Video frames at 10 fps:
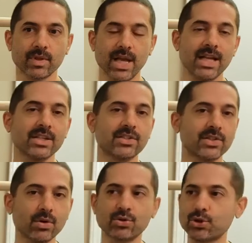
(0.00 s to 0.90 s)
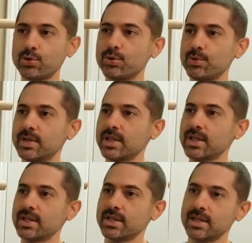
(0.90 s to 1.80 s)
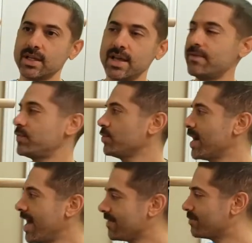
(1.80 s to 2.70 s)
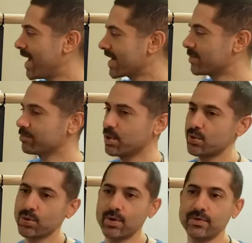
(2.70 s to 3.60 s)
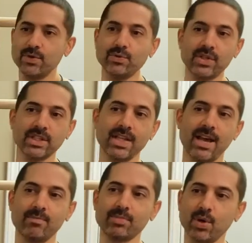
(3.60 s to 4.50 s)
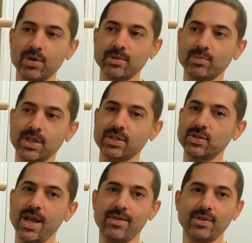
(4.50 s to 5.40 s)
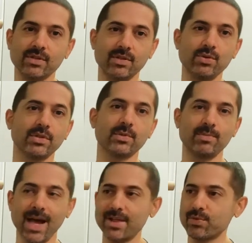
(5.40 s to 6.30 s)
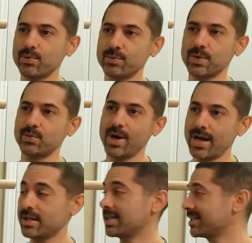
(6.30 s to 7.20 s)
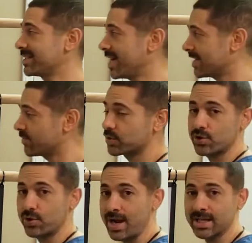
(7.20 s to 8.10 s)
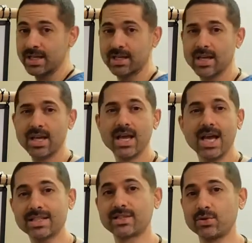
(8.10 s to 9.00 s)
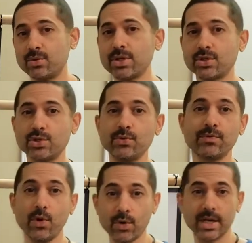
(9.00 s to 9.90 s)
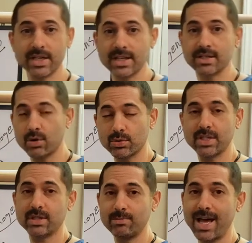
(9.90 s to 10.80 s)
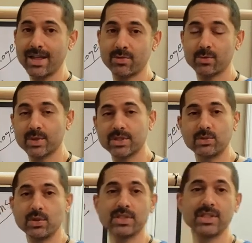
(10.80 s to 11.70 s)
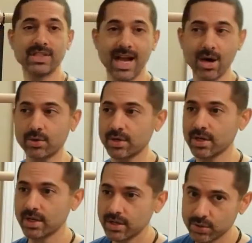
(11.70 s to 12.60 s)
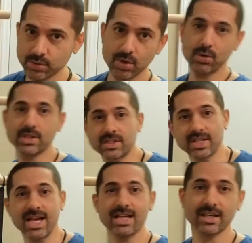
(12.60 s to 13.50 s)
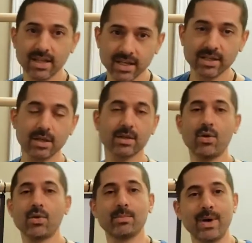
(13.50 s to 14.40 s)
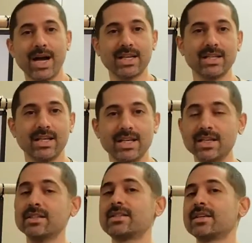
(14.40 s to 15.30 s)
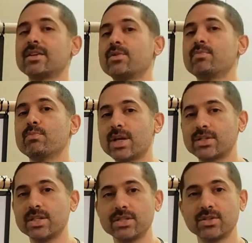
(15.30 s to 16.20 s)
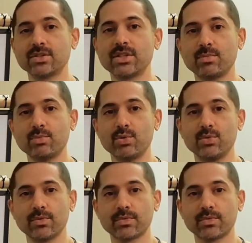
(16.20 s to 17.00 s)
And it's so true. If you have back and bloat, or if you just have bloating because you haven't used the bathroom in a while and it's not even chronic, as soon as you void and go to the bathroom, as soon as it's out, you'll notice that your lower body is much easier to move,